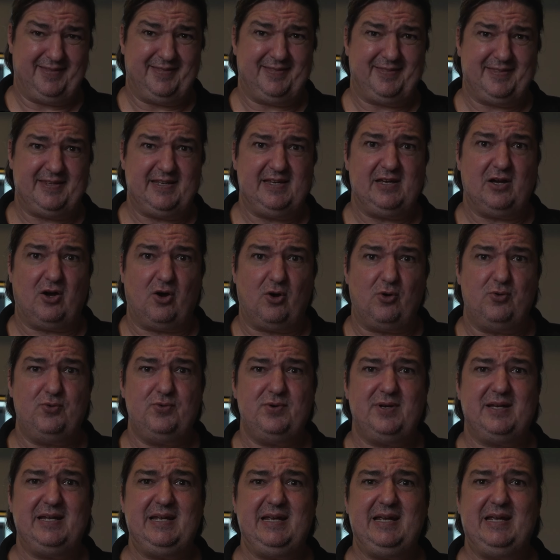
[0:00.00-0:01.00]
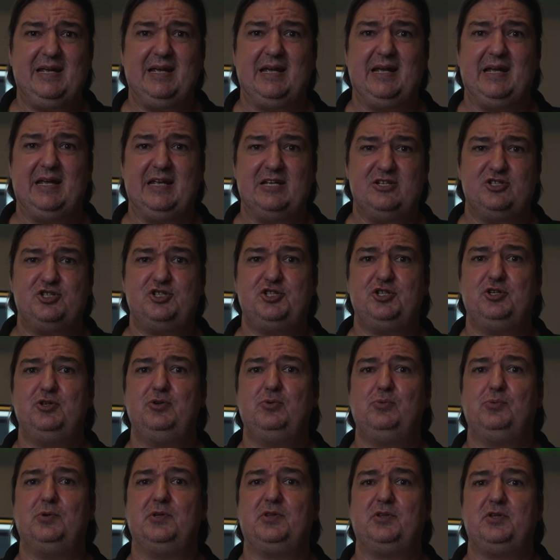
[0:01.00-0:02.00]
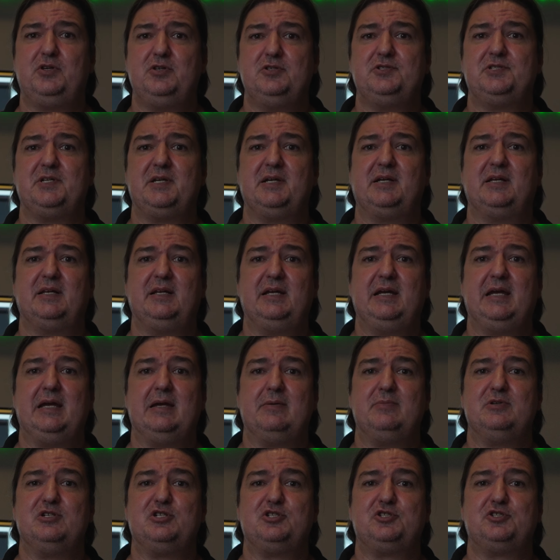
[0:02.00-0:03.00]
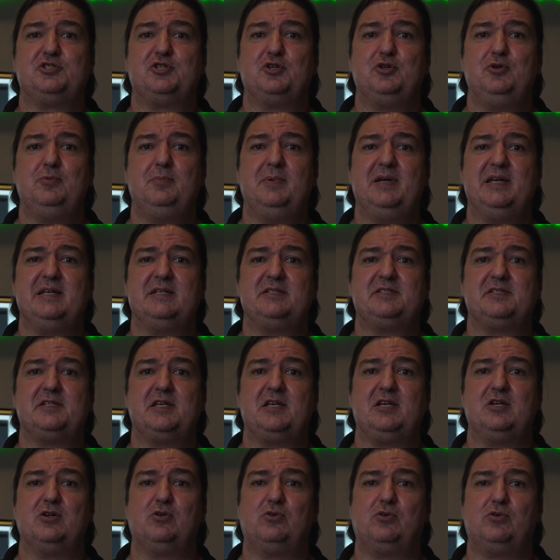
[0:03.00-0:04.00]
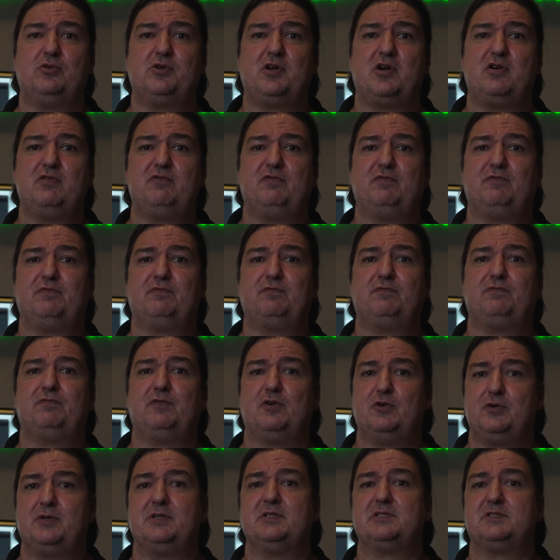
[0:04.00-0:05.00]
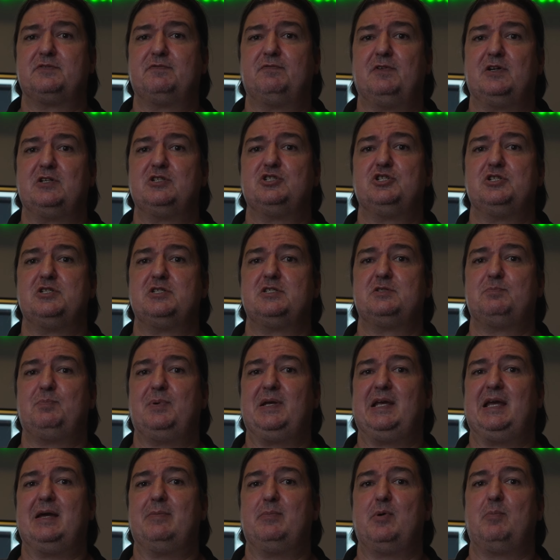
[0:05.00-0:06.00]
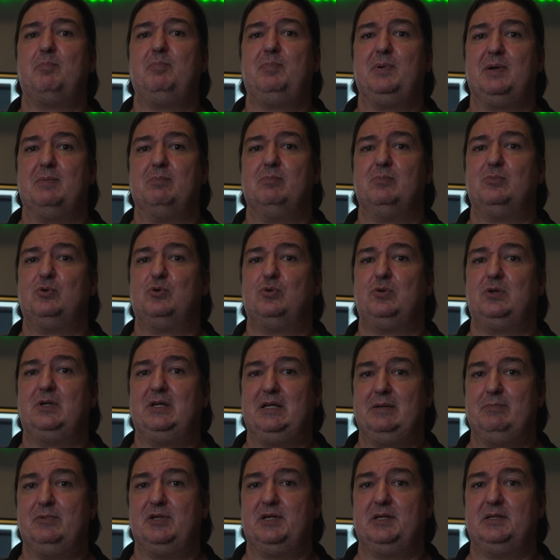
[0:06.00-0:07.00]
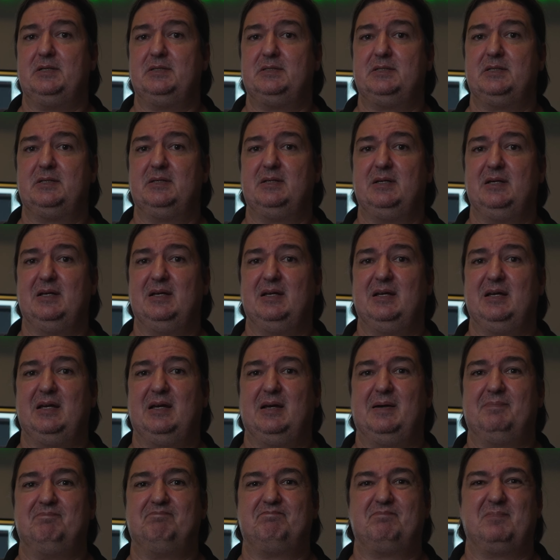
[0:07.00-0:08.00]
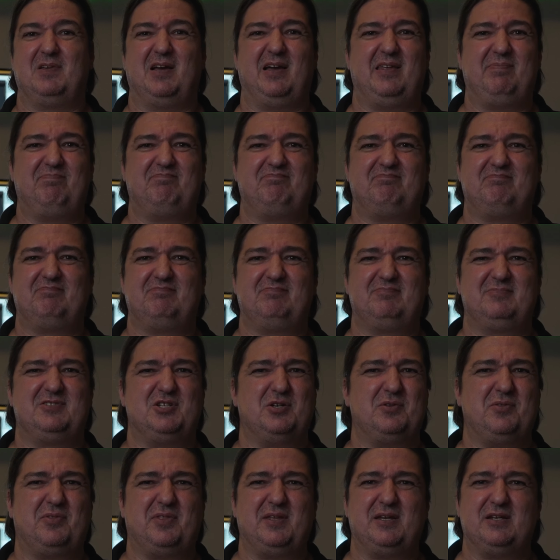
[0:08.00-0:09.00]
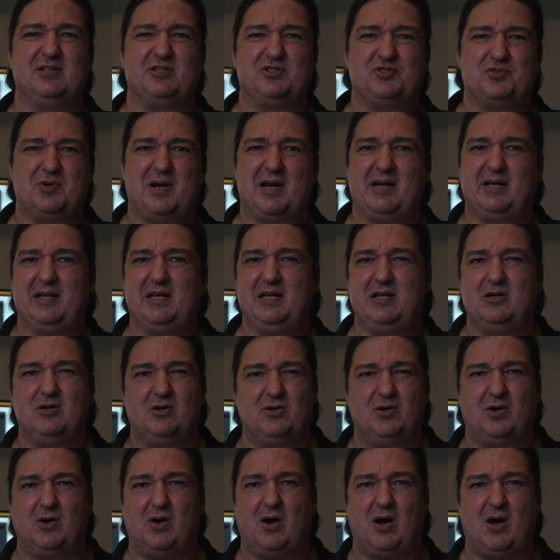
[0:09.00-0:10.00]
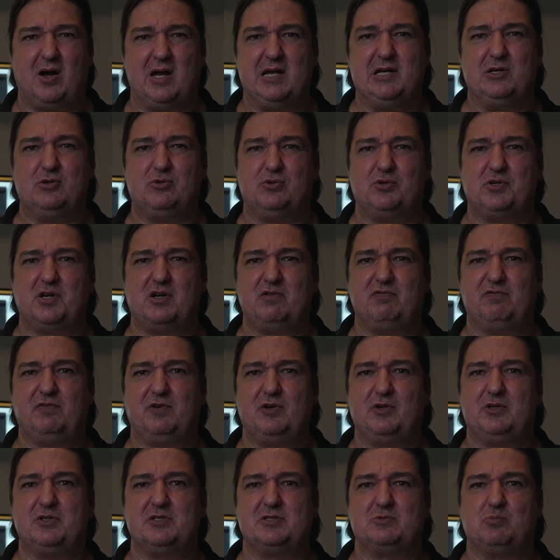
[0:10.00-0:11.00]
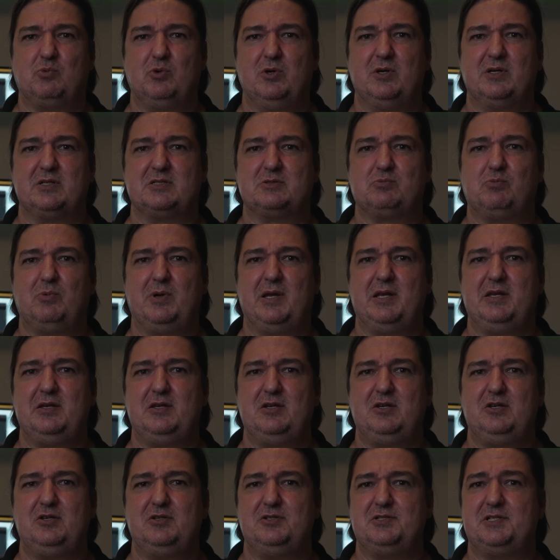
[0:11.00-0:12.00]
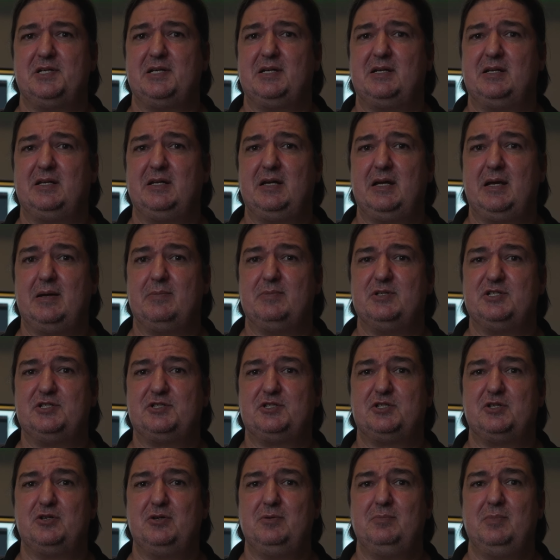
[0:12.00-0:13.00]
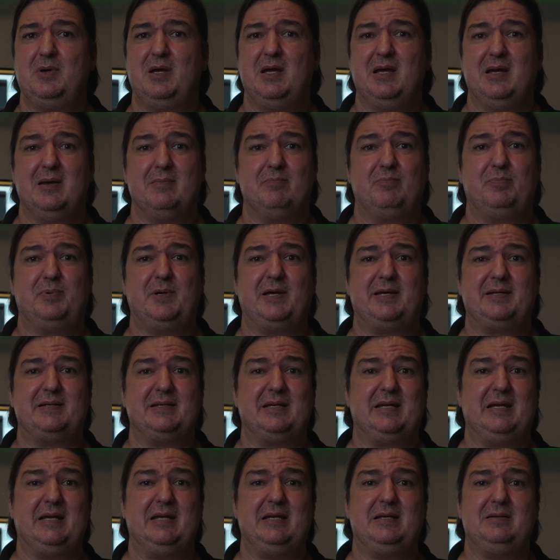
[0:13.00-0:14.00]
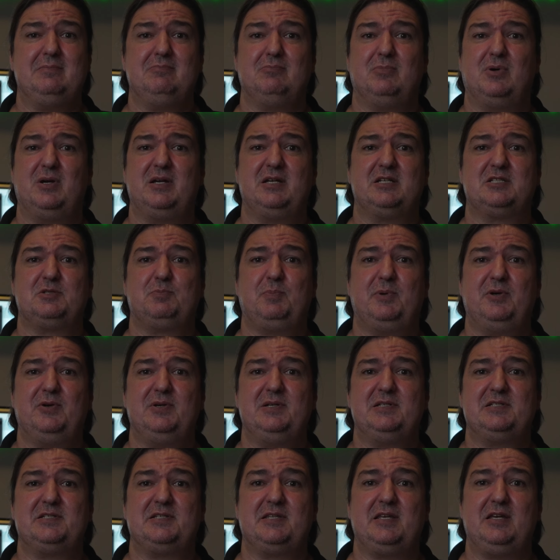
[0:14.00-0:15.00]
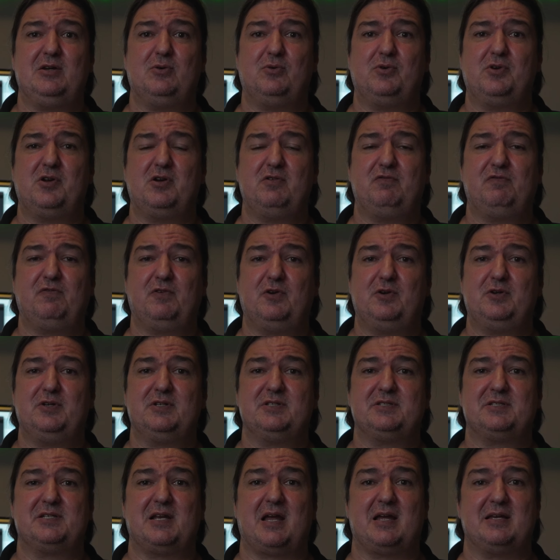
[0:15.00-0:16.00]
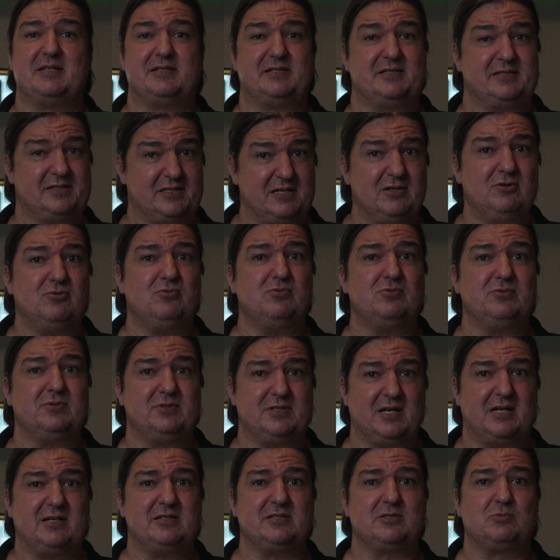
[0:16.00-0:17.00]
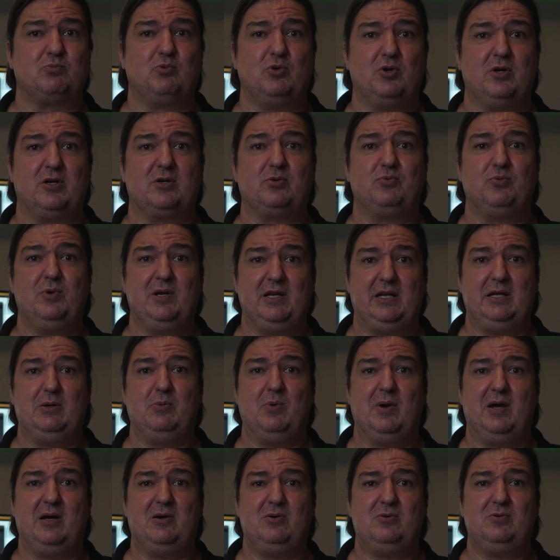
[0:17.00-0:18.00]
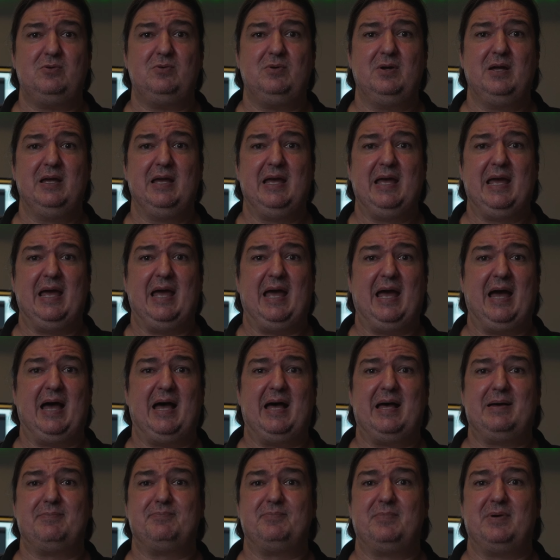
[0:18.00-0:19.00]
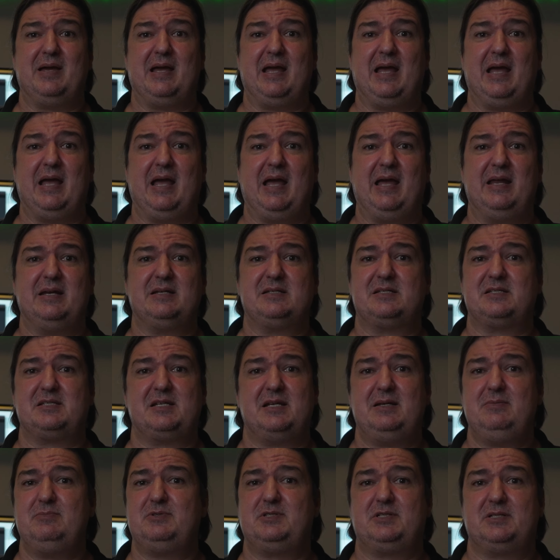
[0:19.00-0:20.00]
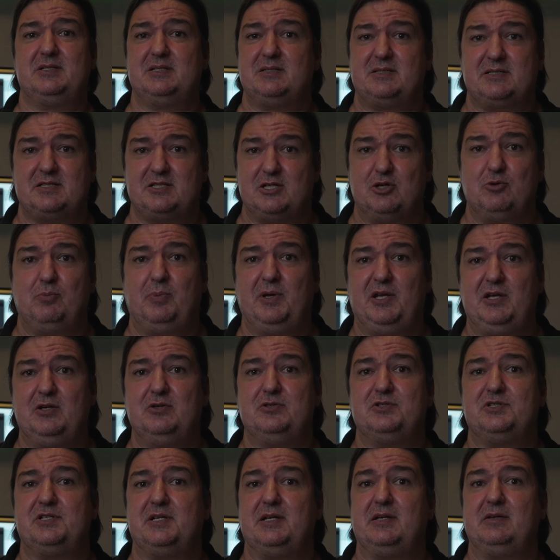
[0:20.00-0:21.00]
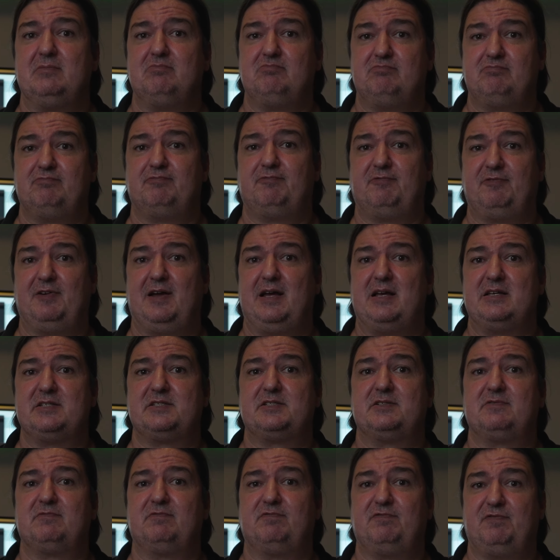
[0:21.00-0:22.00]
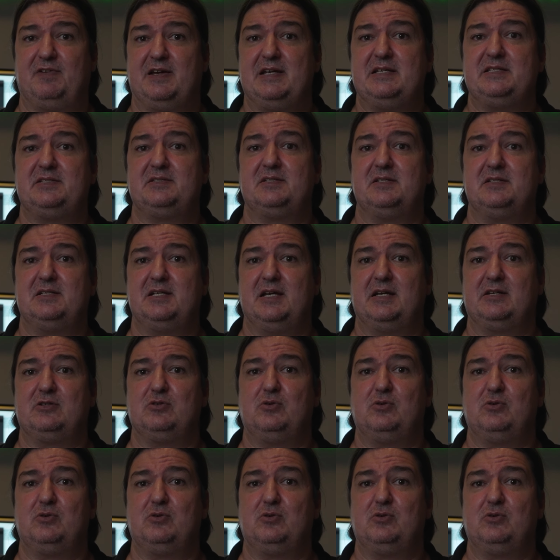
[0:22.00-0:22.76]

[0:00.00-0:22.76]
The only issue with using clear image zoom is that your autofocus functions become a bit more limited. I don't think tracking or eye autofocus works when using clear image zoom, but in my experience, the autofocus still does work really well, and it seems to still be using fast phase detect